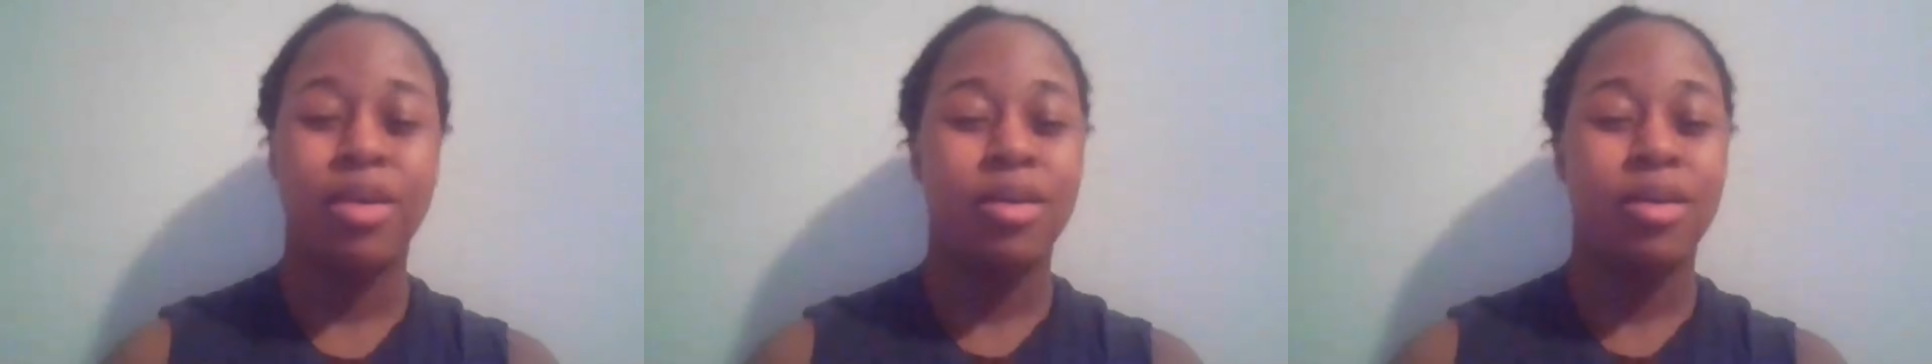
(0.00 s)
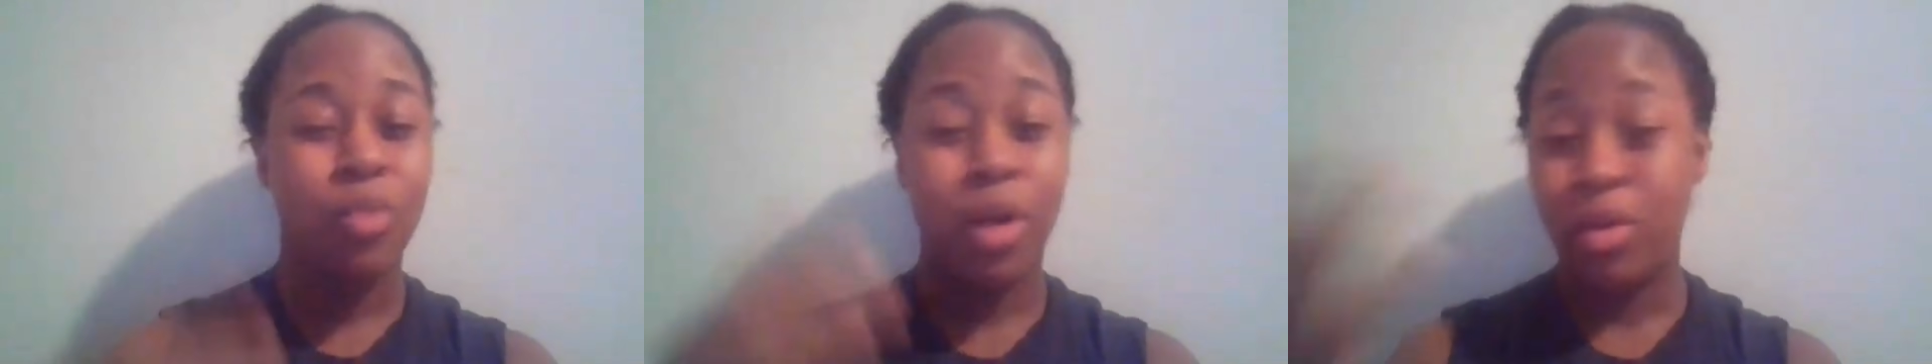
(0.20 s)

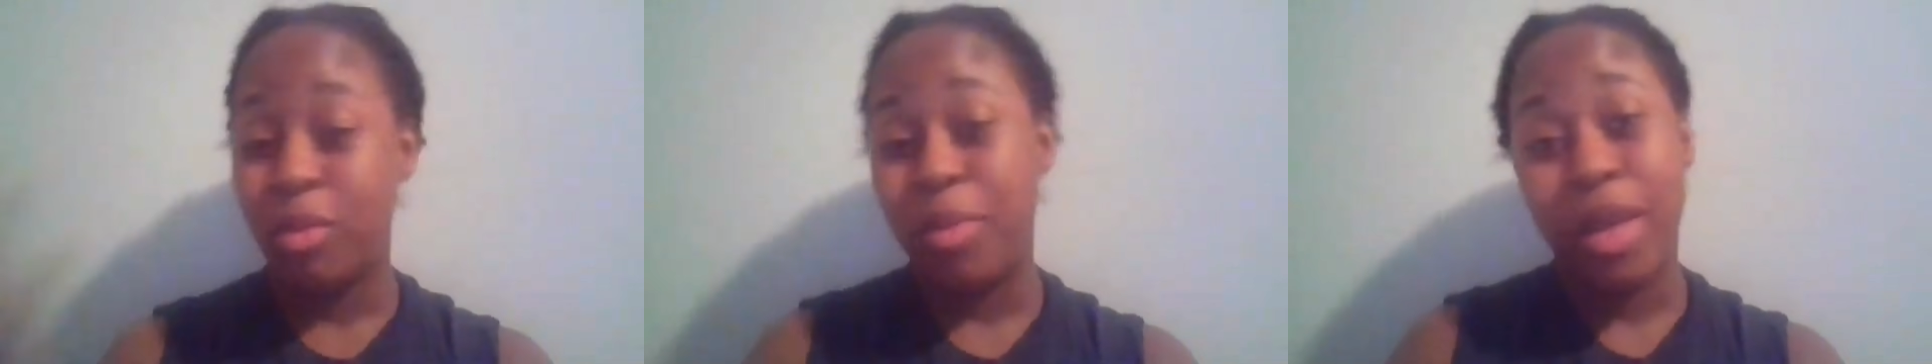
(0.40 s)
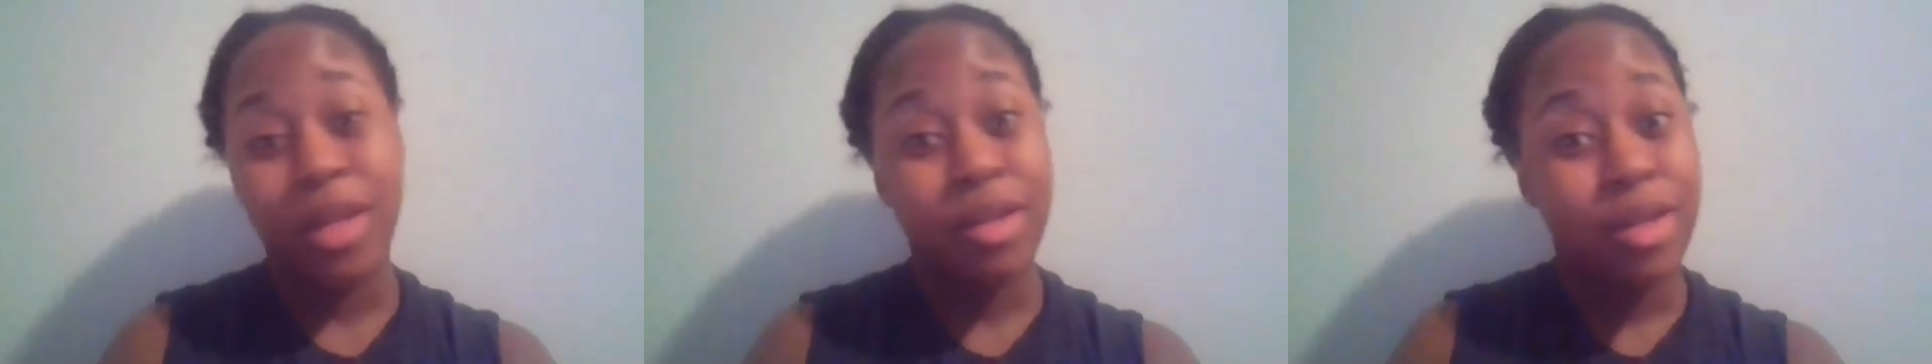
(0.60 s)
While we
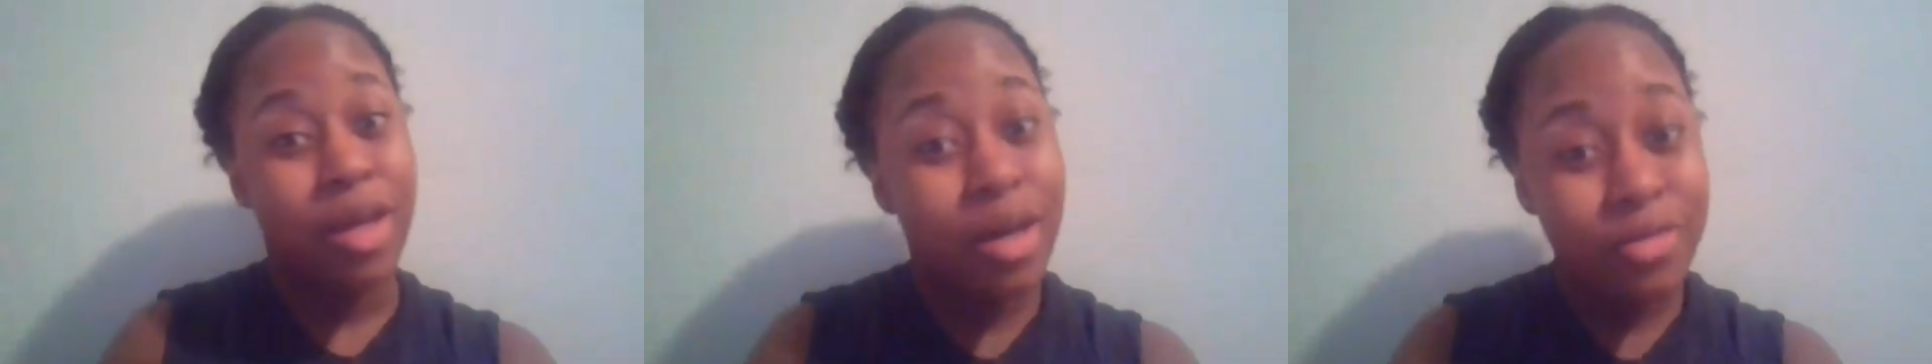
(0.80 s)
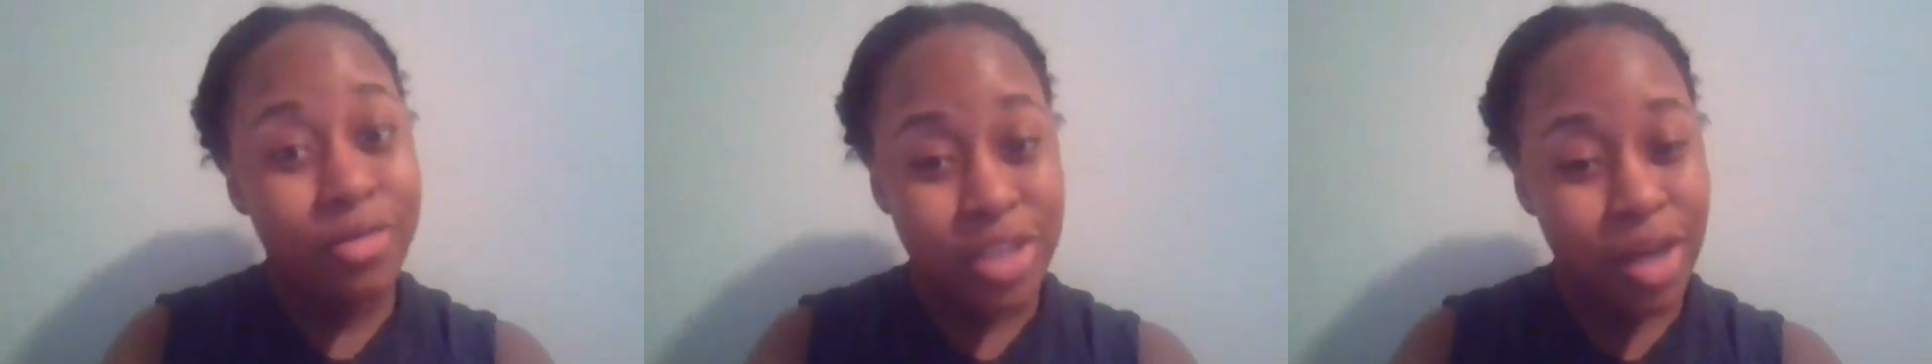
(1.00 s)
may
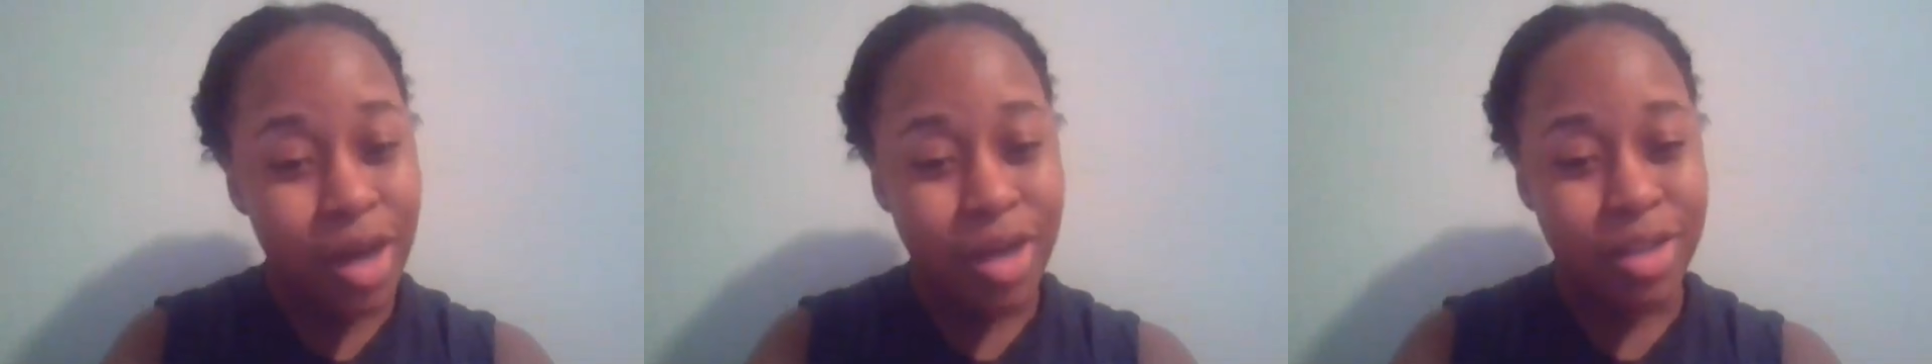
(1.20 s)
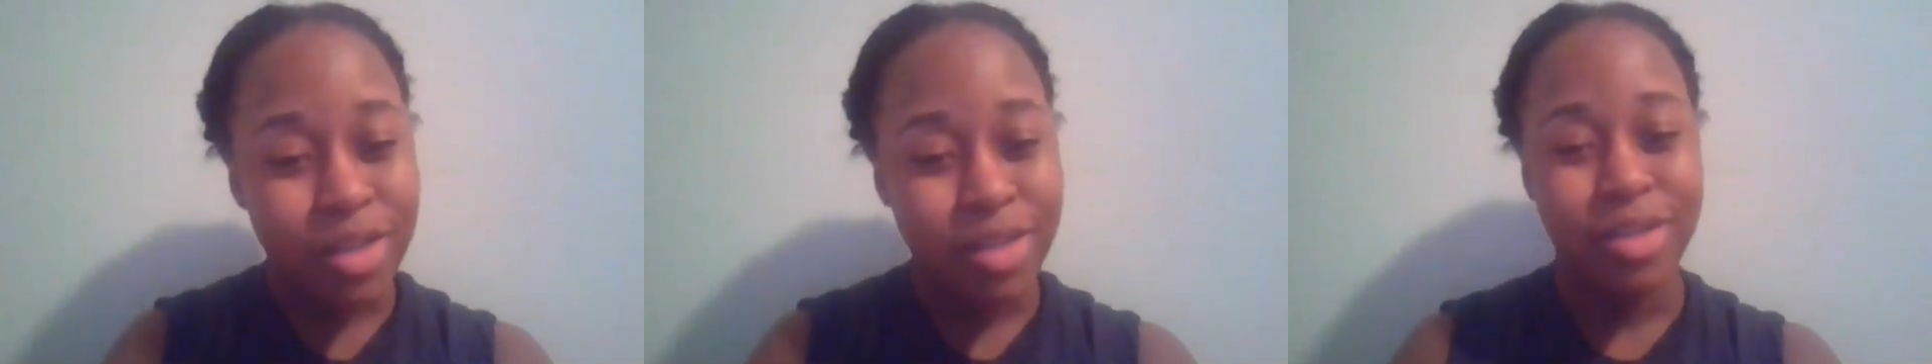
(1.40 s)
love
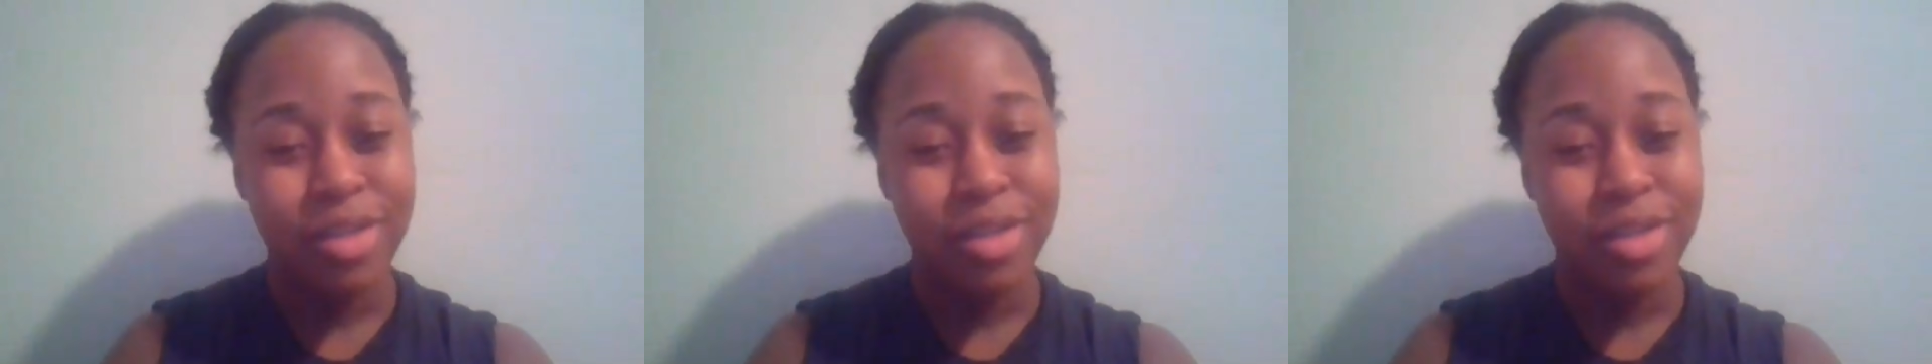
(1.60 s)
chocolate,